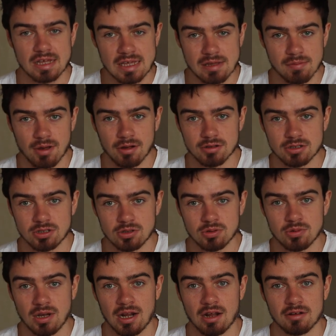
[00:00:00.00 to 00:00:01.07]
email
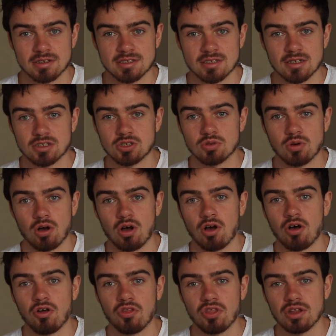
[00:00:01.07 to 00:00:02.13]
too, and I'll send you
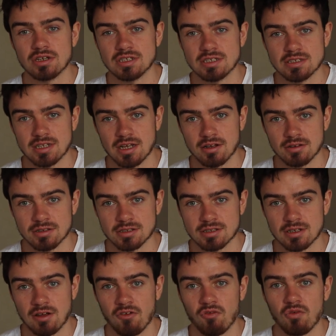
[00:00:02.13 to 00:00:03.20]
all the
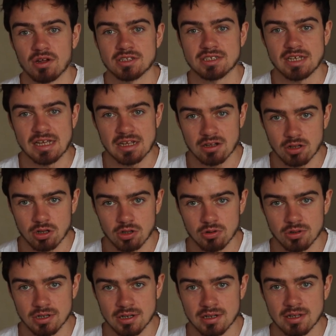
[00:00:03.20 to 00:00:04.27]
details of what's
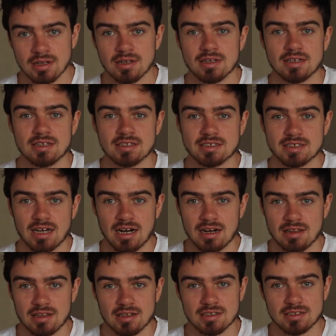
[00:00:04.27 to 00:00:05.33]
included inside
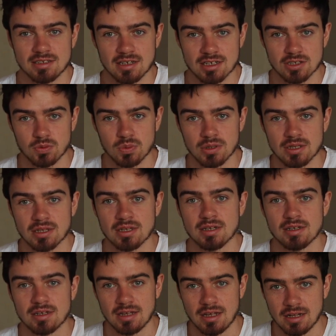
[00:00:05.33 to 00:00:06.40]
of this 6-week
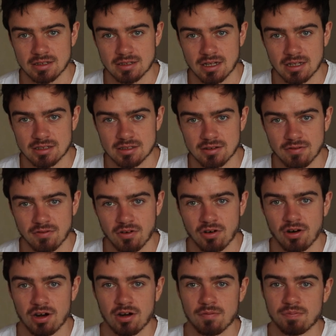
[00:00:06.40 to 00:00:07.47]
intensive. All
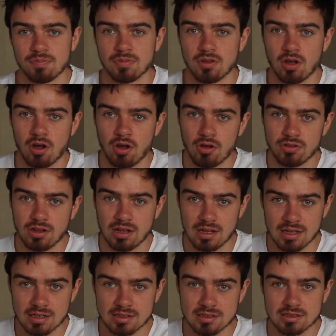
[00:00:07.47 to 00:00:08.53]
right, all the
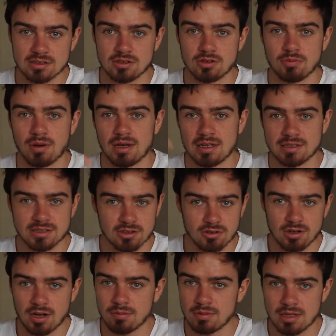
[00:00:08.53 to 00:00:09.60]
links to my
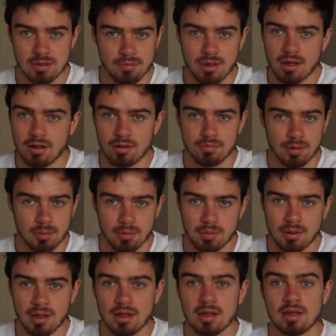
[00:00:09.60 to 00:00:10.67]
Instagram, email, blah
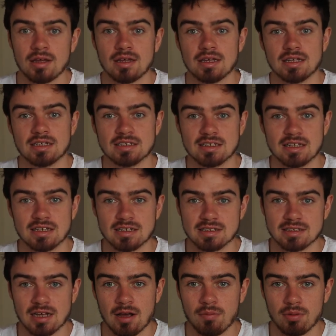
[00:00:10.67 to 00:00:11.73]
blah blah, is linked
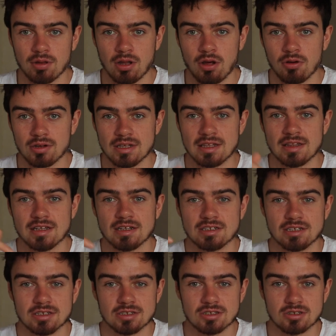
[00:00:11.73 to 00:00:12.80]
down below in the
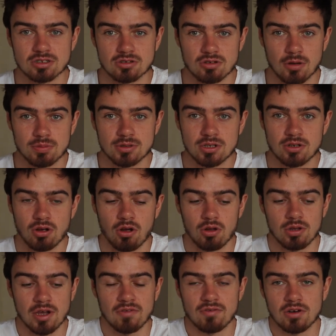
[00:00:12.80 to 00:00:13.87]
description. All
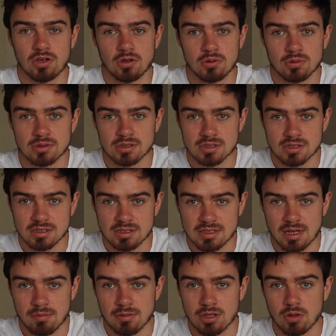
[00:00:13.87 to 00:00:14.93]
you have to do is
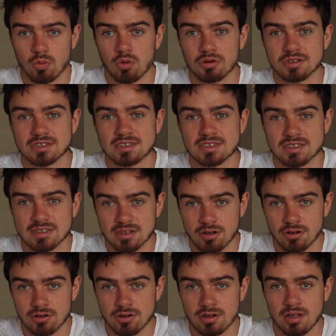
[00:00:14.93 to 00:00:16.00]
DM me the word
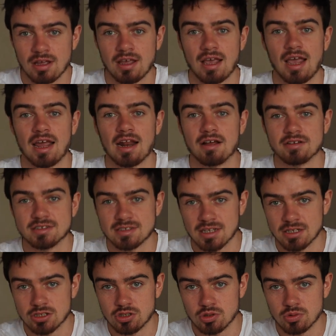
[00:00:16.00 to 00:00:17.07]
stutter, and I'll
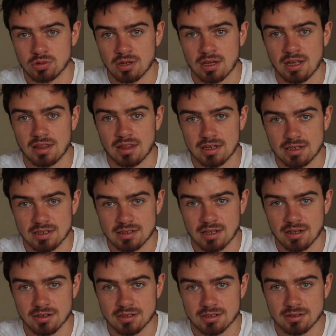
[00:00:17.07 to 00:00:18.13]
send you the
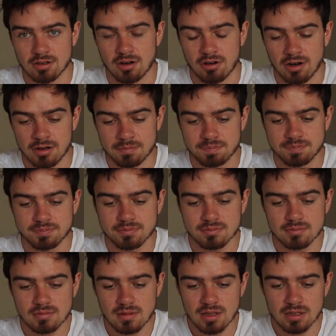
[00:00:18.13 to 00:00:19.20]
details. All right.
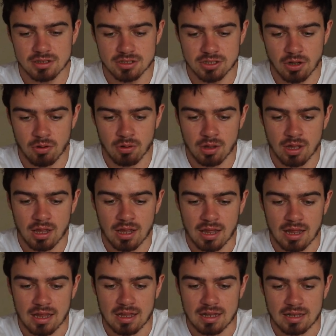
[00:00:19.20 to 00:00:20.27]
So
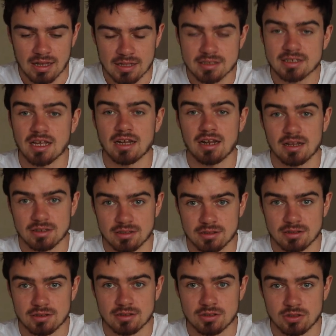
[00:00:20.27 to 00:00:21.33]
let's get
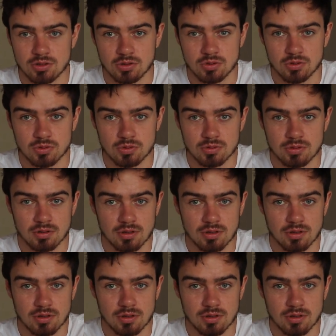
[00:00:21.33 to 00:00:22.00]
into